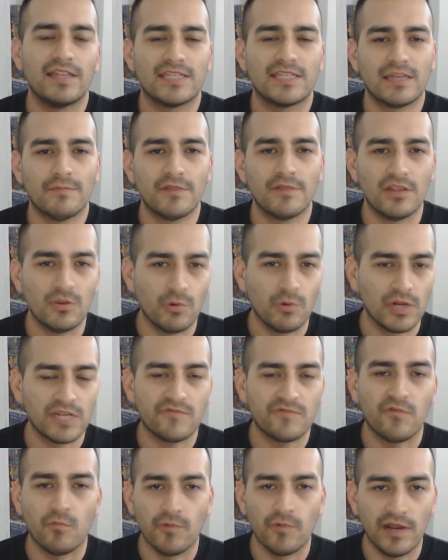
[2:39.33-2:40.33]
prevent some of the
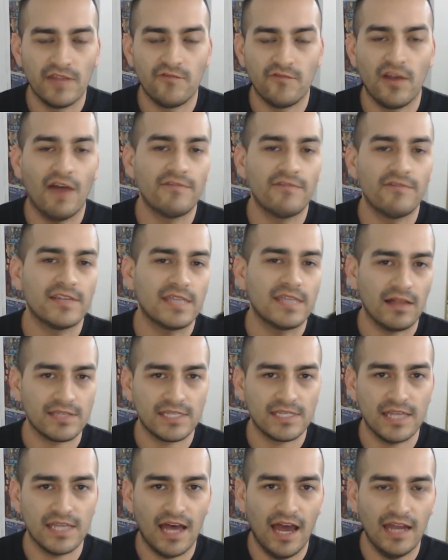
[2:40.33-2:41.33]
noise from wind. If you have this
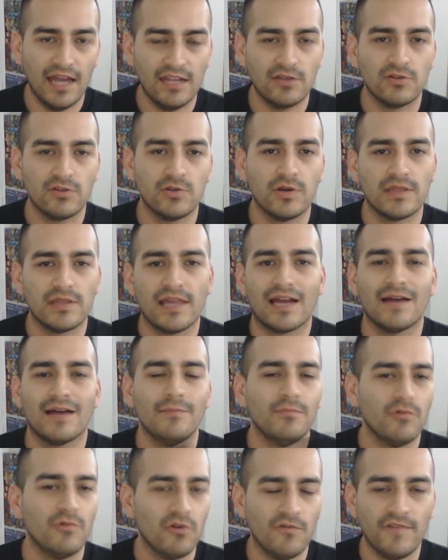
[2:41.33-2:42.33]
outside and you're doing like
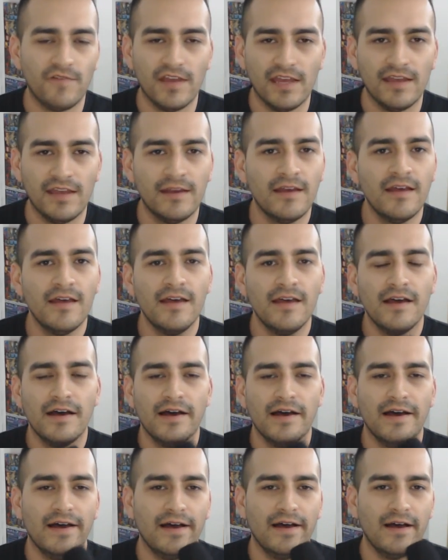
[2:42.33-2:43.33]
a movie,
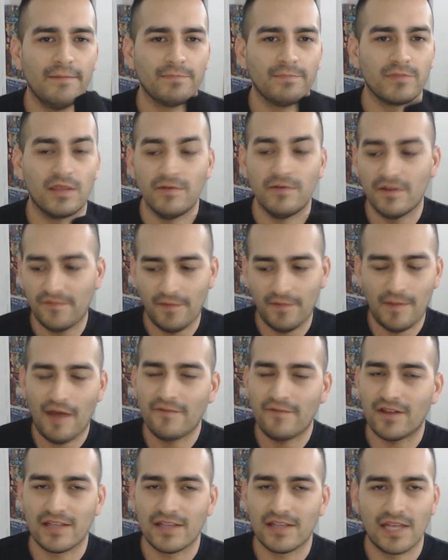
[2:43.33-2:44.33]
even if I'm
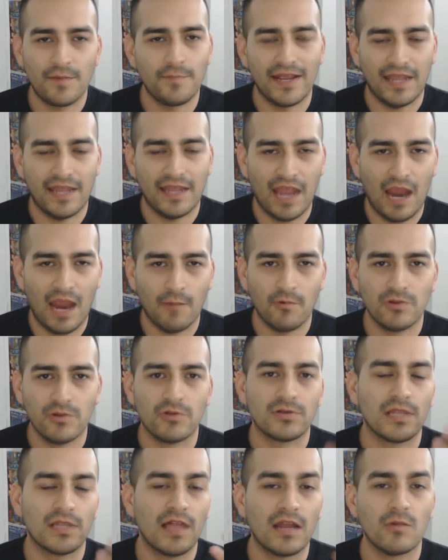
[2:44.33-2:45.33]
having it on top of my camera
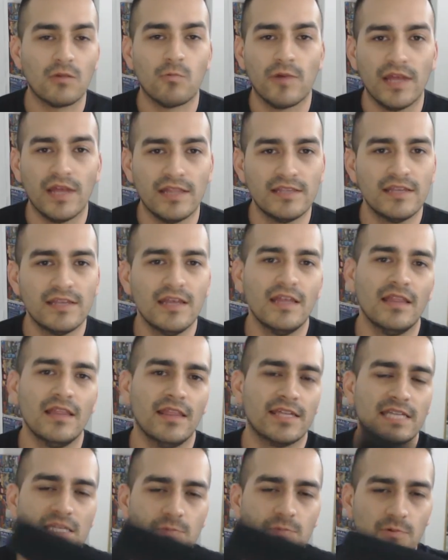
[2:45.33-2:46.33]
and there's a lot of wind,
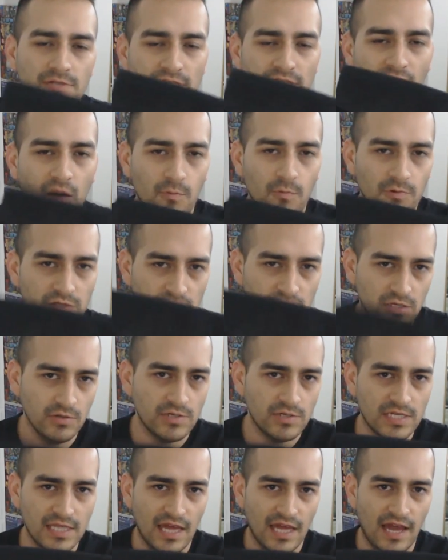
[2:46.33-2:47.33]
this is supposed to help
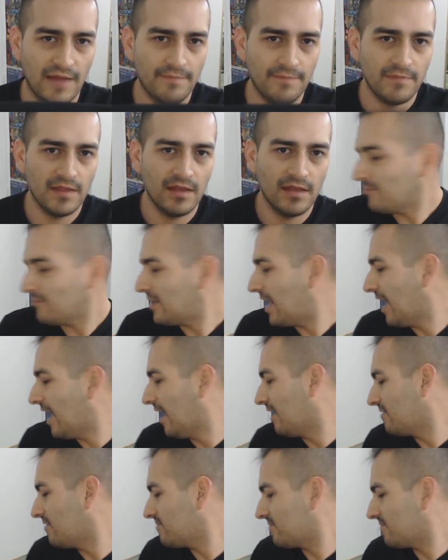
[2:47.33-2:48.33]
reduce that. Then we
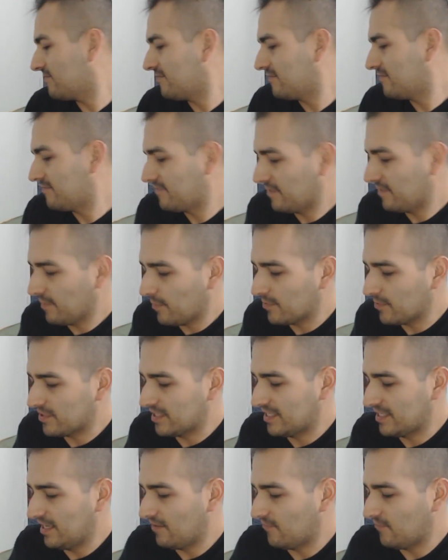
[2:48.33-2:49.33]
have, I'm gonna
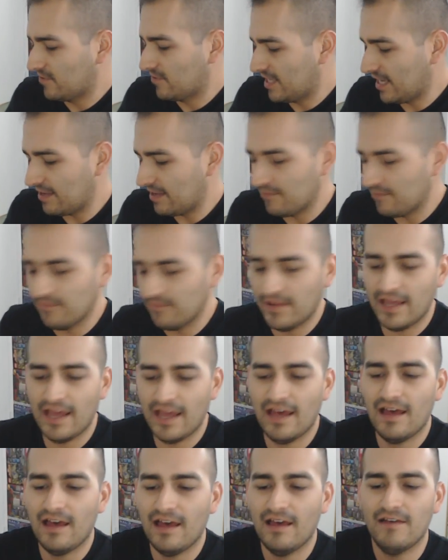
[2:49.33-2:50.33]
put this down for a second. We
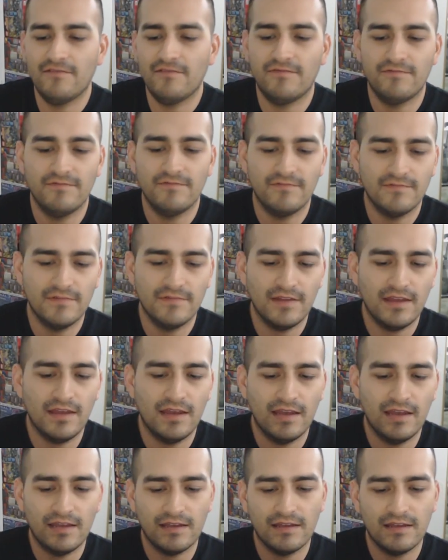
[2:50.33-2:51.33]
have,
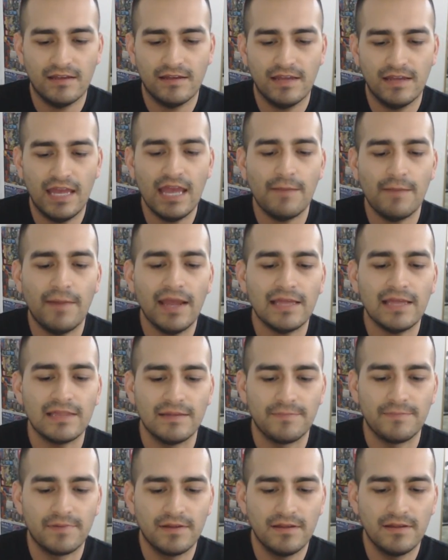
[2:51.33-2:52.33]
hey, a mic
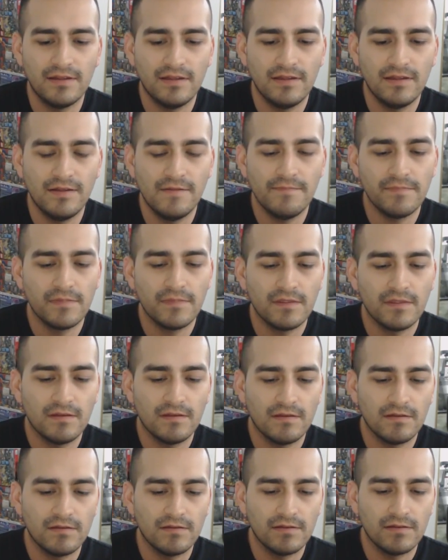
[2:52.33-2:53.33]
clip.
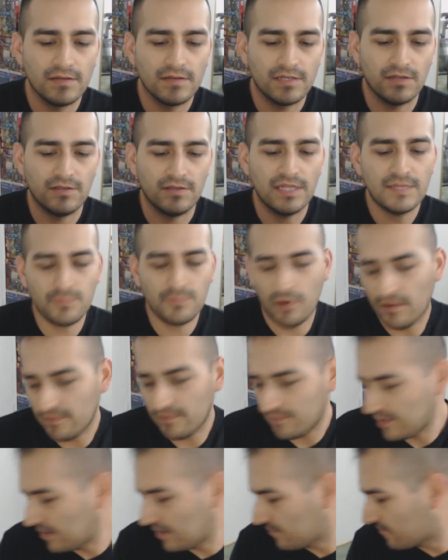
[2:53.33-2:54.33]
So this
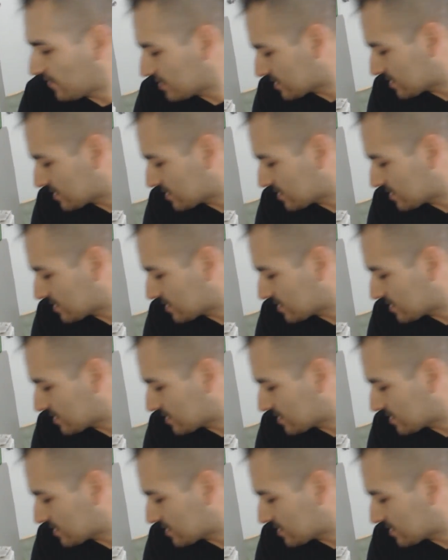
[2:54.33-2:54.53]
probably